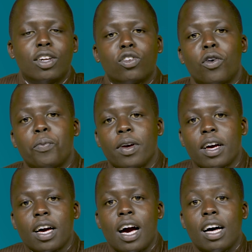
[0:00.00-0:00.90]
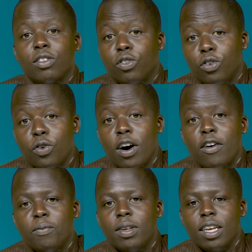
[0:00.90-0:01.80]
topic, as you
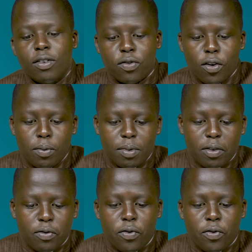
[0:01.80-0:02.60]
have been informed.